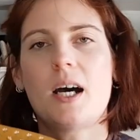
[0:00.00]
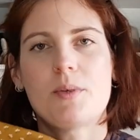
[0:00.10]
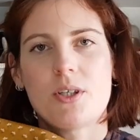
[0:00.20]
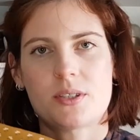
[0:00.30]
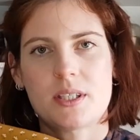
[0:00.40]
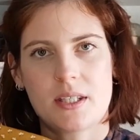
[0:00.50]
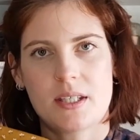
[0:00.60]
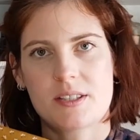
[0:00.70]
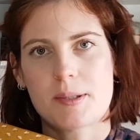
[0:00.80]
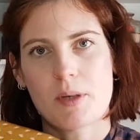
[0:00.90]
using
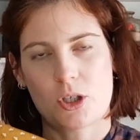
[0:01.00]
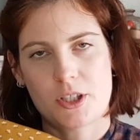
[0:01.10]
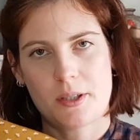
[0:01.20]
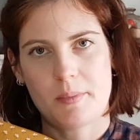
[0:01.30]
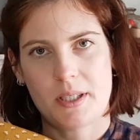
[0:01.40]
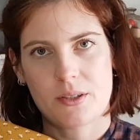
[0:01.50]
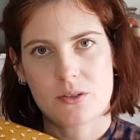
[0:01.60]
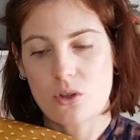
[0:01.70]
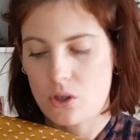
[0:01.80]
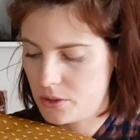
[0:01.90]
this Merchant & Mills
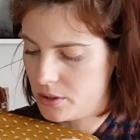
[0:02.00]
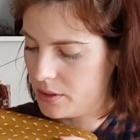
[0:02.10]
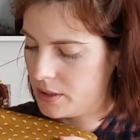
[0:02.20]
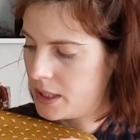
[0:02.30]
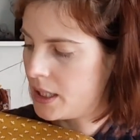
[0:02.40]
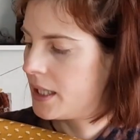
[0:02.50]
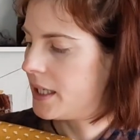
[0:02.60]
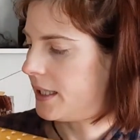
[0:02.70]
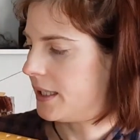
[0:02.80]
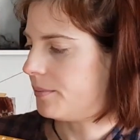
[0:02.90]
cotton.
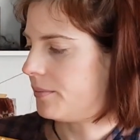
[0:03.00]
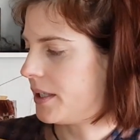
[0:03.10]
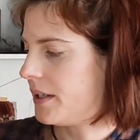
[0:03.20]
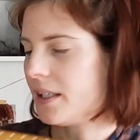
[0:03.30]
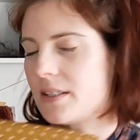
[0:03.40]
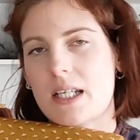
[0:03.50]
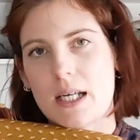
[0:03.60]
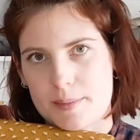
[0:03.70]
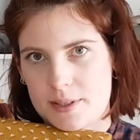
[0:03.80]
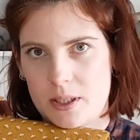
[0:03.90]
I think it's
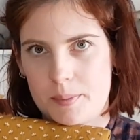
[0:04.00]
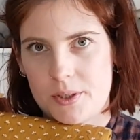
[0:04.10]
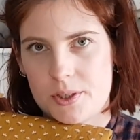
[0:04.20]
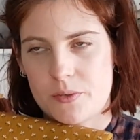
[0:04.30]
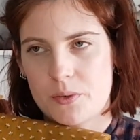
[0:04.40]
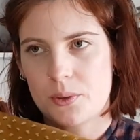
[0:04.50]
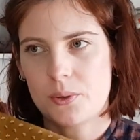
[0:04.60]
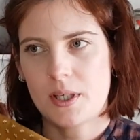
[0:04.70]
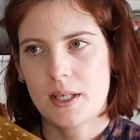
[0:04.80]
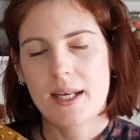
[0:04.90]
absolutely
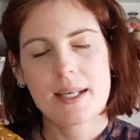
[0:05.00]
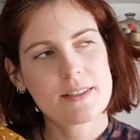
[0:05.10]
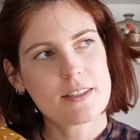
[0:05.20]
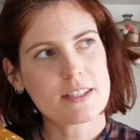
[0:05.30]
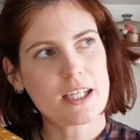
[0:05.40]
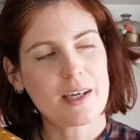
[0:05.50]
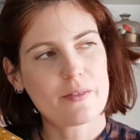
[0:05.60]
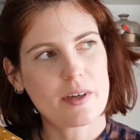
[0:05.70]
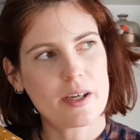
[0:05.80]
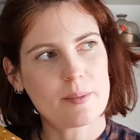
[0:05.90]
beautiful. It does have
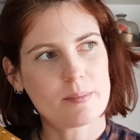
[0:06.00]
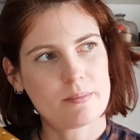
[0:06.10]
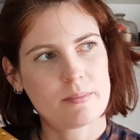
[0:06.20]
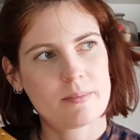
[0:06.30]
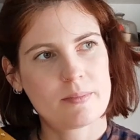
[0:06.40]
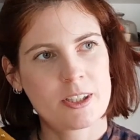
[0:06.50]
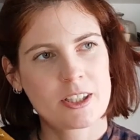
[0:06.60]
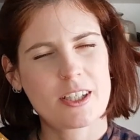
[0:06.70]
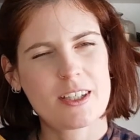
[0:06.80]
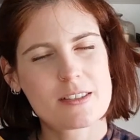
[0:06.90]

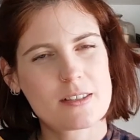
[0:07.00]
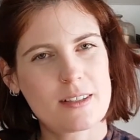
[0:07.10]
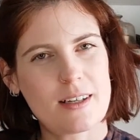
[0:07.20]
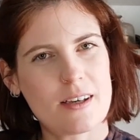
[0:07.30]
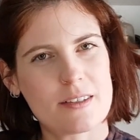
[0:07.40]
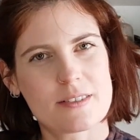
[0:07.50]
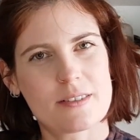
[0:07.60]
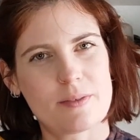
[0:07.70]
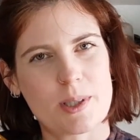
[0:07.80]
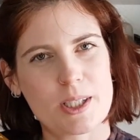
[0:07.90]
Kirsten
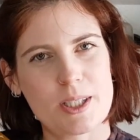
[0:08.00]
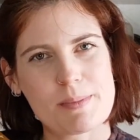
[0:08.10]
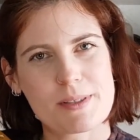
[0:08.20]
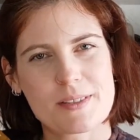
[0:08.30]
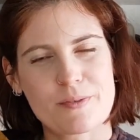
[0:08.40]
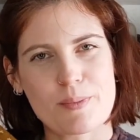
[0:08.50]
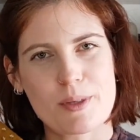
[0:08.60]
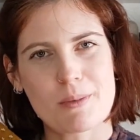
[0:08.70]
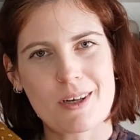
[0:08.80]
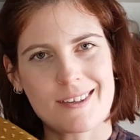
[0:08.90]
Larson vibes from the
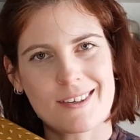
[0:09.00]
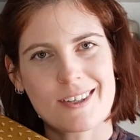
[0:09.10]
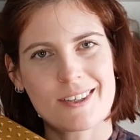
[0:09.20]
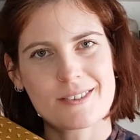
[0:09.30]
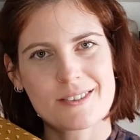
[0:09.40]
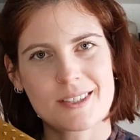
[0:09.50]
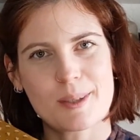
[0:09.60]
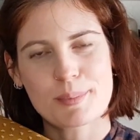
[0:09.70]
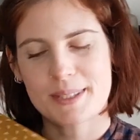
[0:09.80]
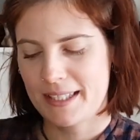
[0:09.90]
American Girls
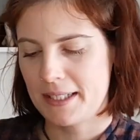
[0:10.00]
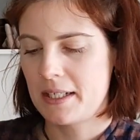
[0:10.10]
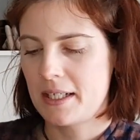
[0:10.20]
company